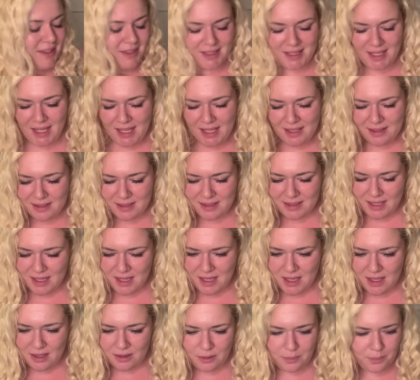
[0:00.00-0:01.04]
next
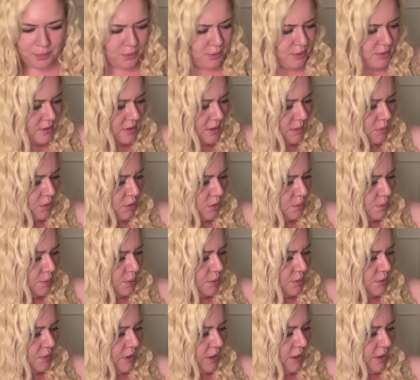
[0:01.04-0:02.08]
thing in the box that I'm gonna
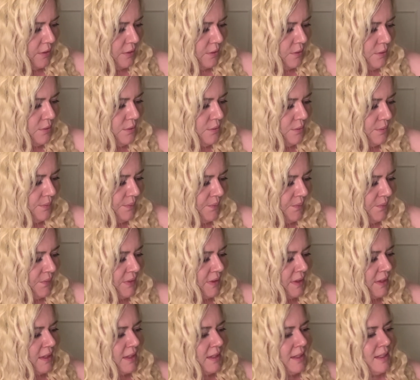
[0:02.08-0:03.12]
pull out,
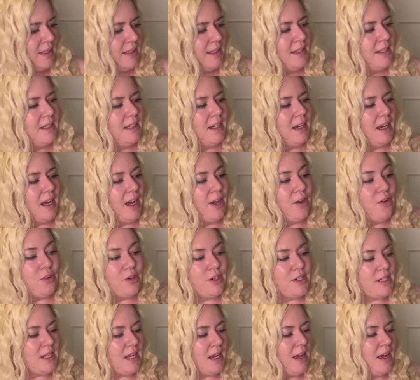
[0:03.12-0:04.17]
I
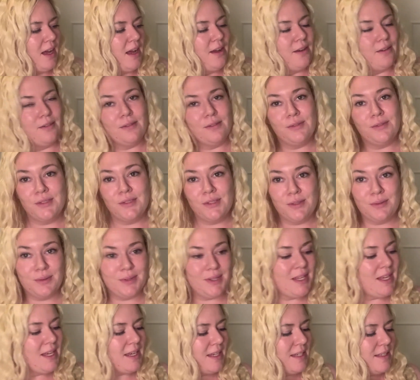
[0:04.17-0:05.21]
already have. So
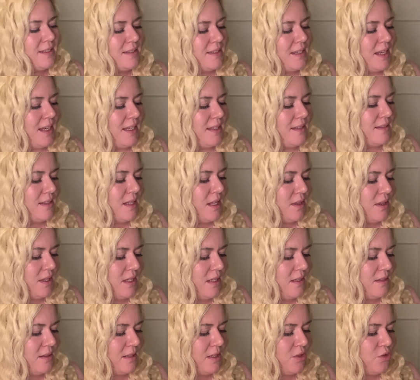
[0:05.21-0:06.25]
this is
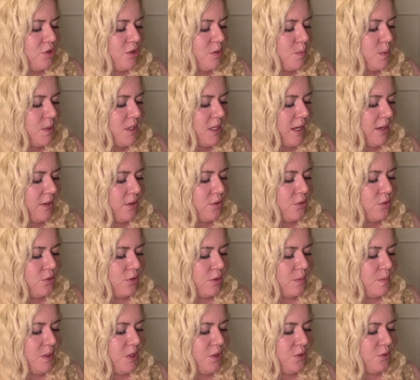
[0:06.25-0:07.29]
the Citrus Botanical
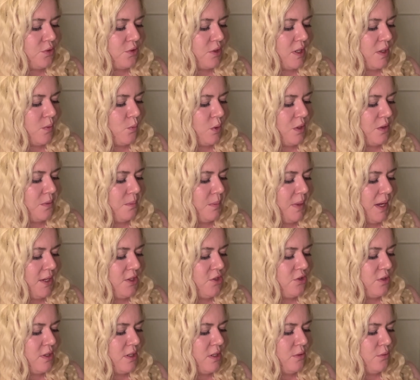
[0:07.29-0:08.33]
Cream Deodorant with
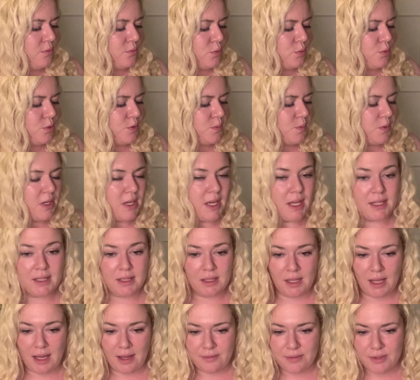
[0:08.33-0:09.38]
Mandarin, Rosemary and
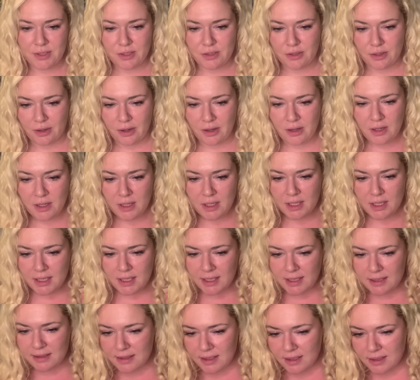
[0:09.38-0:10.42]
Lavender.
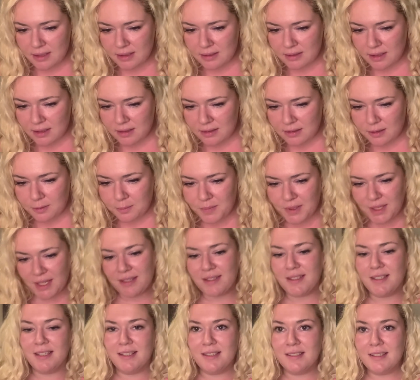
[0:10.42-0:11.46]
Is that the exact same?
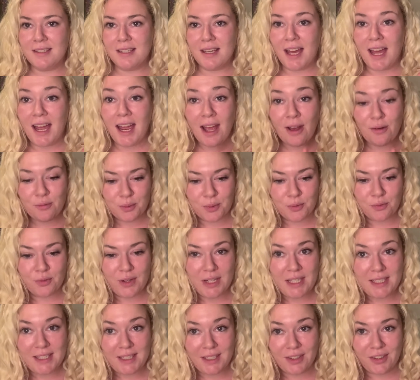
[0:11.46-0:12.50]
Yes, it is. I have one
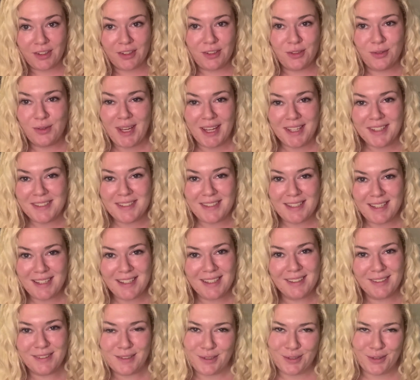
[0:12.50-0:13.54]
right here. You can't see it
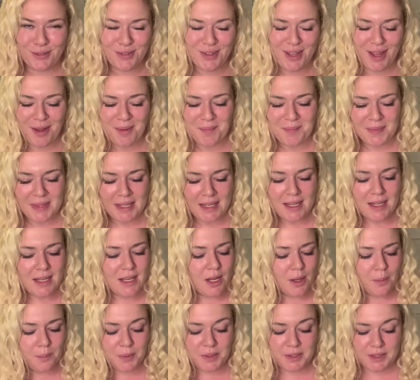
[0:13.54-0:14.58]
because it's off cam.
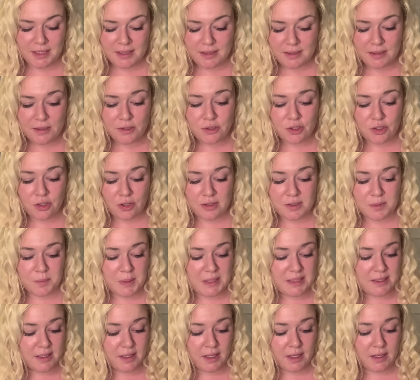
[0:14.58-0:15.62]
But this is just
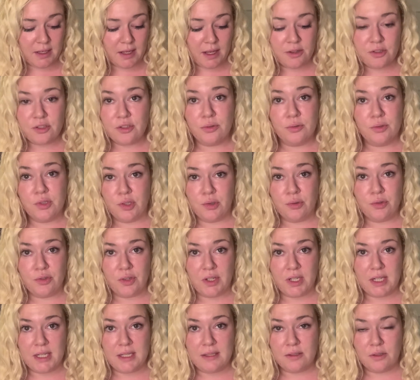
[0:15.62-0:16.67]
basically a natural
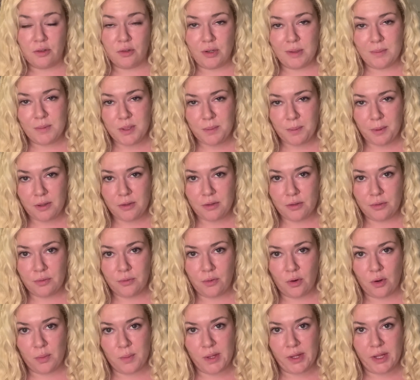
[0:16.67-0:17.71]
deodorant. It's a cream to powder
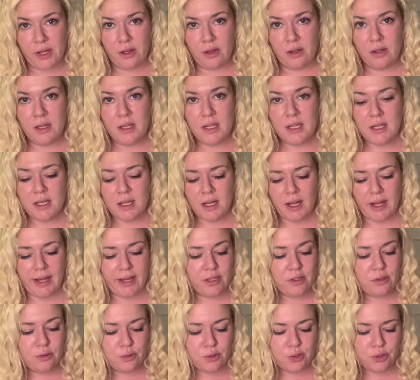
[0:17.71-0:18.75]
formula.
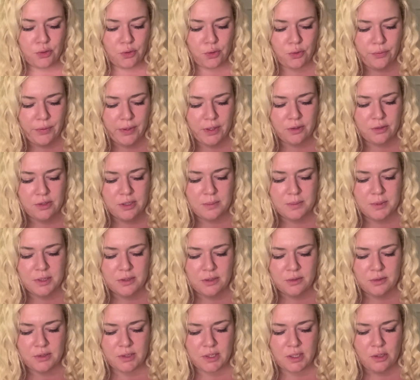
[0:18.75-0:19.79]
I use 2 fingertips. It
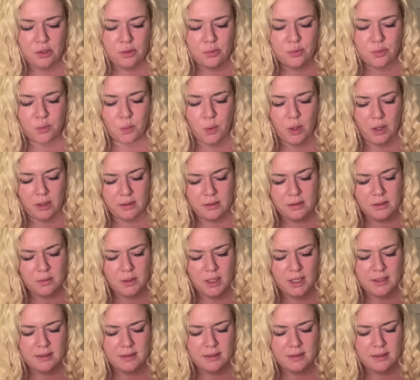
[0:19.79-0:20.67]
does say use 1.